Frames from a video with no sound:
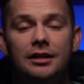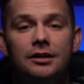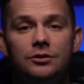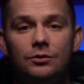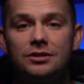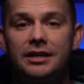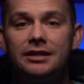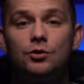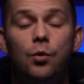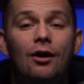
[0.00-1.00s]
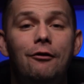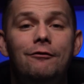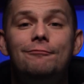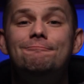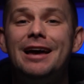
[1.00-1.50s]
Don't say
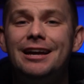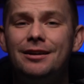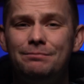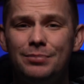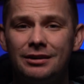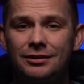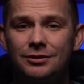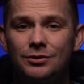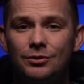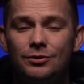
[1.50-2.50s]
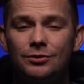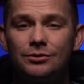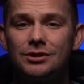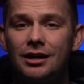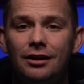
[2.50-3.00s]
12
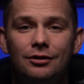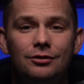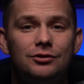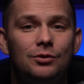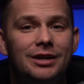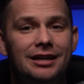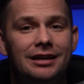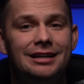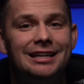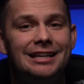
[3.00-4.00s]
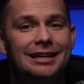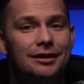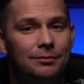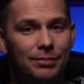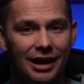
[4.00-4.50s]
megapixels, 128
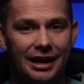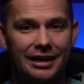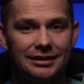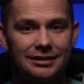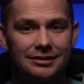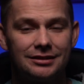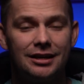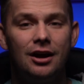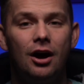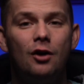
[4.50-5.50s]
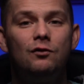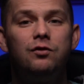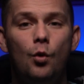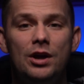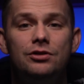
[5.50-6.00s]
gigabytes.
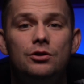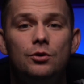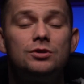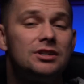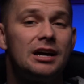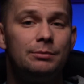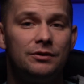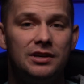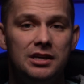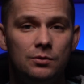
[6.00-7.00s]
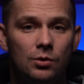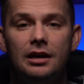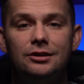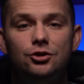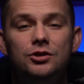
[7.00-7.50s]
Avoid those type of keywords.
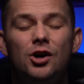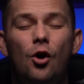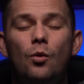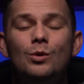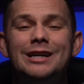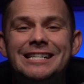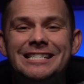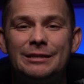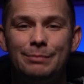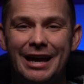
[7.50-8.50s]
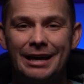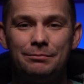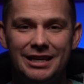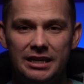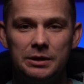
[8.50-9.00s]
And don't
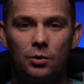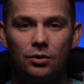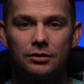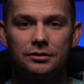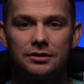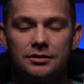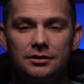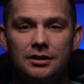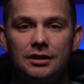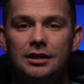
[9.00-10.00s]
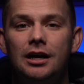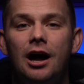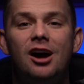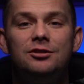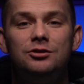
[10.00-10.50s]
spam keywords.
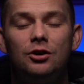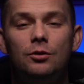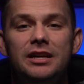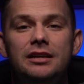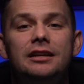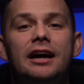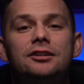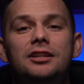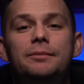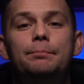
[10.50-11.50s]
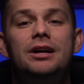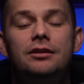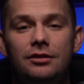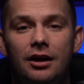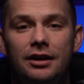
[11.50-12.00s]
Adobe can actually
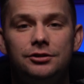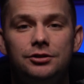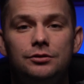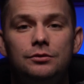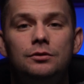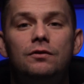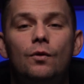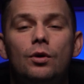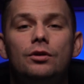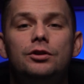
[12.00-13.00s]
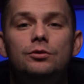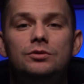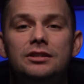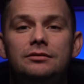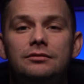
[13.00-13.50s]
penalize you for
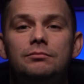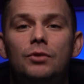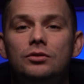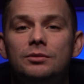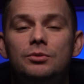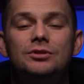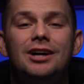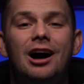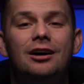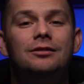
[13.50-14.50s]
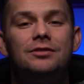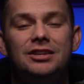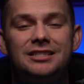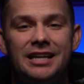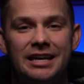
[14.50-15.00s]
using multiples of
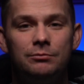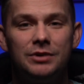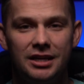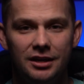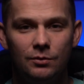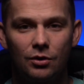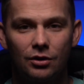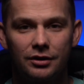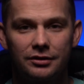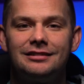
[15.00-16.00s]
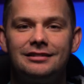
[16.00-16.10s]
the same keyword.